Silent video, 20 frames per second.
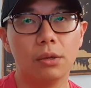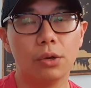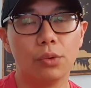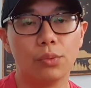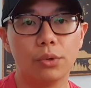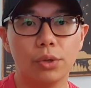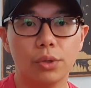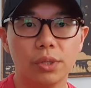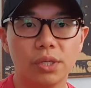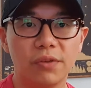
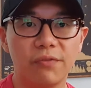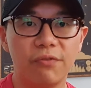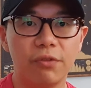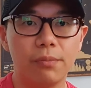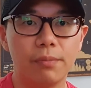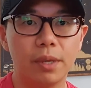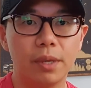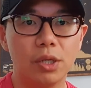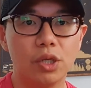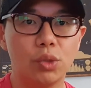reduce
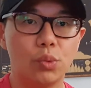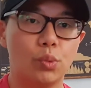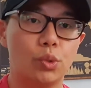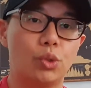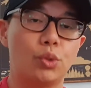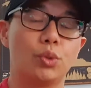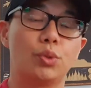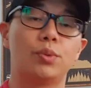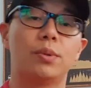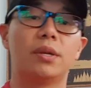inflammation, which
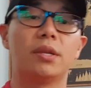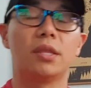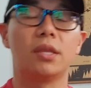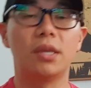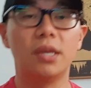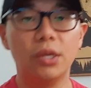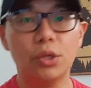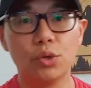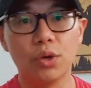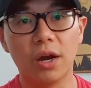was one of the
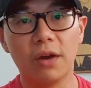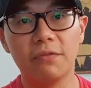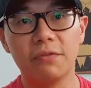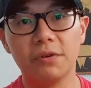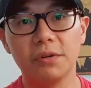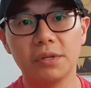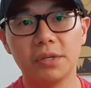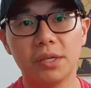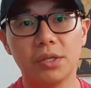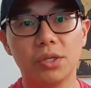key
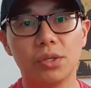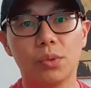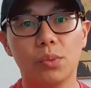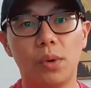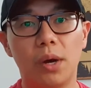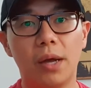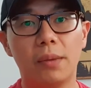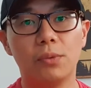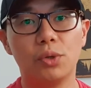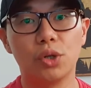drivers as to
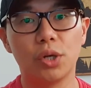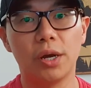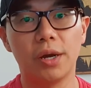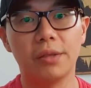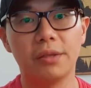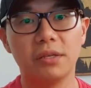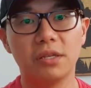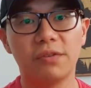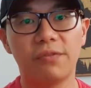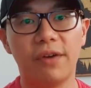why I'm trying
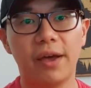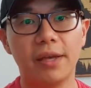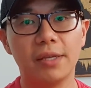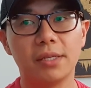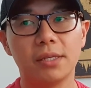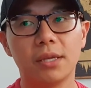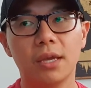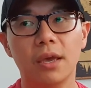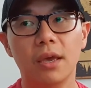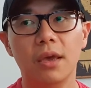this
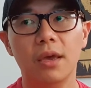fast.